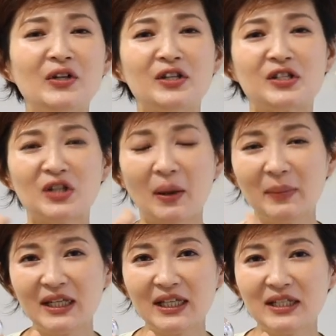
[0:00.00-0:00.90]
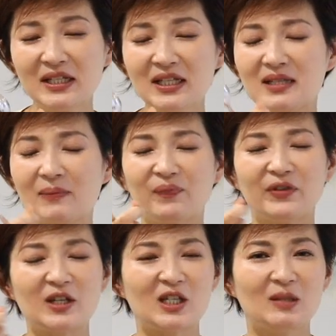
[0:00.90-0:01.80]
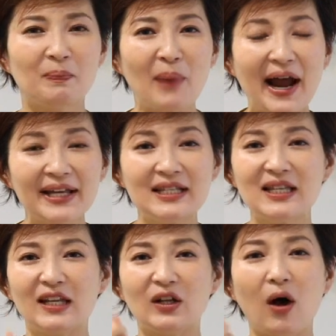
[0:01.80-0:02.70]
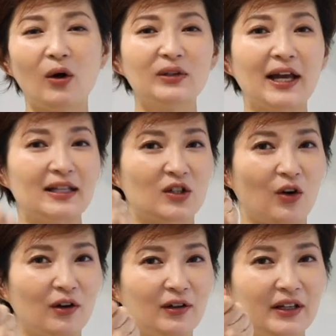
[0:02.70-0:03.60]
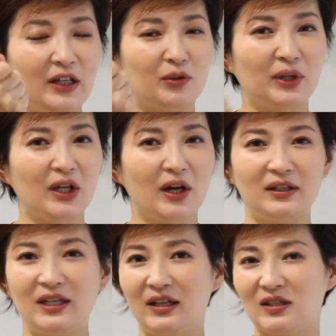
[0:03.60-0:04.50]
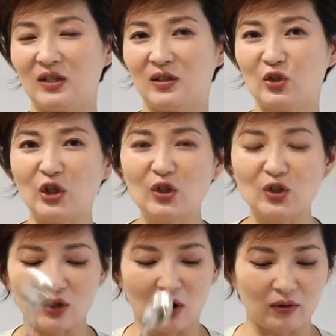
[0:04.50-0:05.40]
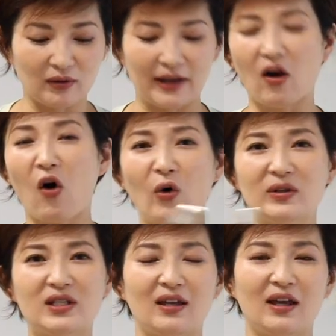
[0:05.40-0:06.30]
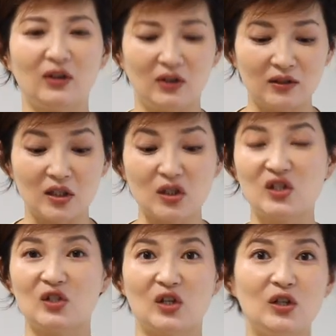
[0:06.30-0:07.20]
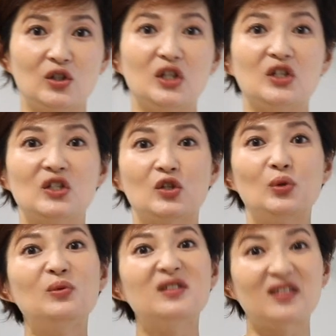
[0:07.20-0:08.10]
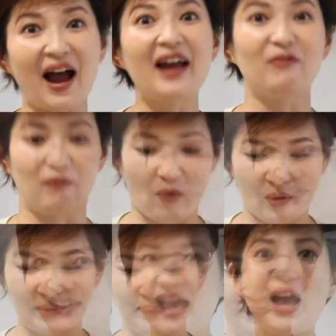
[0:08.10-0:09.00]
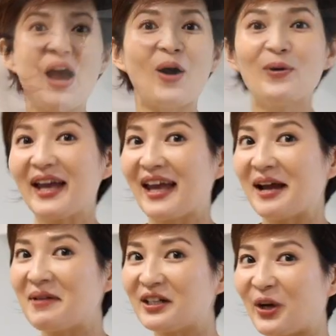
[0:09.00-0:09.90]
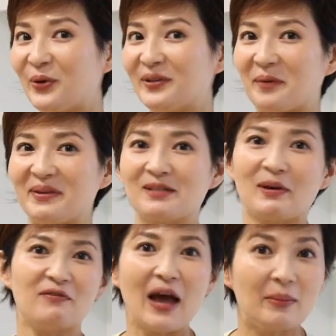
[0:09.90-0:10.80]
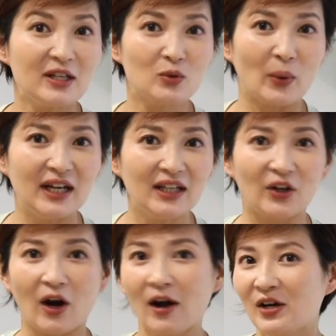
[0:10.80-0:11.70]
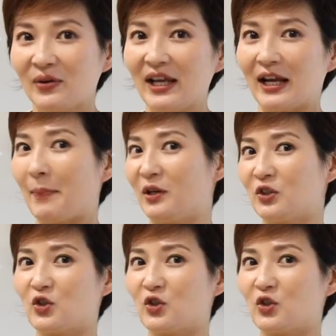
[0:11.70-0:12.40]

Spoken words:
The numminess, the spice, and all that garlic, green onions, and ginger all together. This dish is to die for. Okay, I better go now because my family's waiting. They're hungry and I better